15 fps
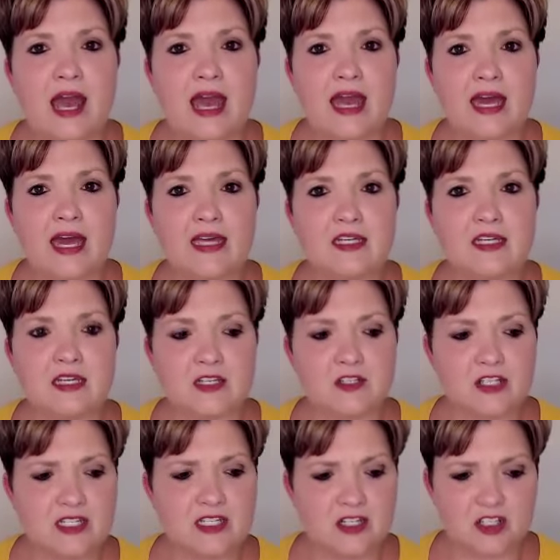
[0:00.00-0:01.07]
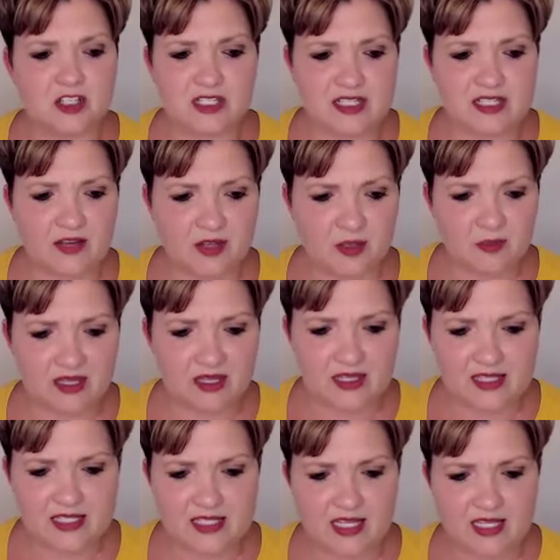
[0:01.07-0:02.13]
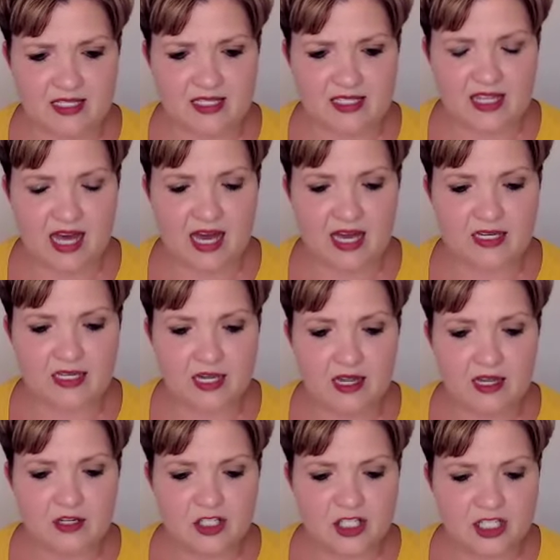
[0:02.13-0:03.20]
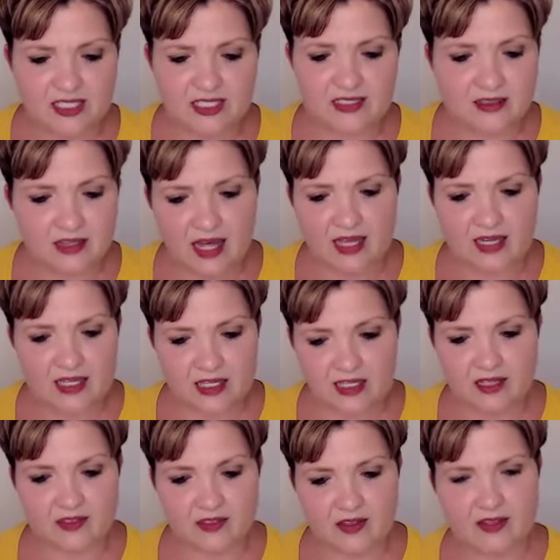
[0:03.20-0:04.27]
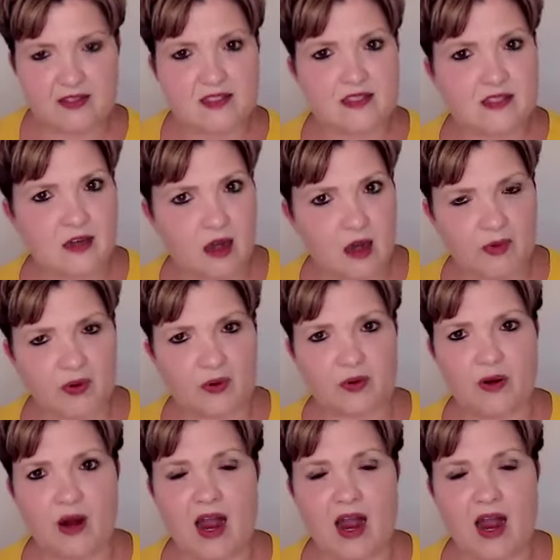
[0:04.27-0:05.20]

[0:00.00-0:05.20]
and she she's giving me this sense that she didn't let anything stop her.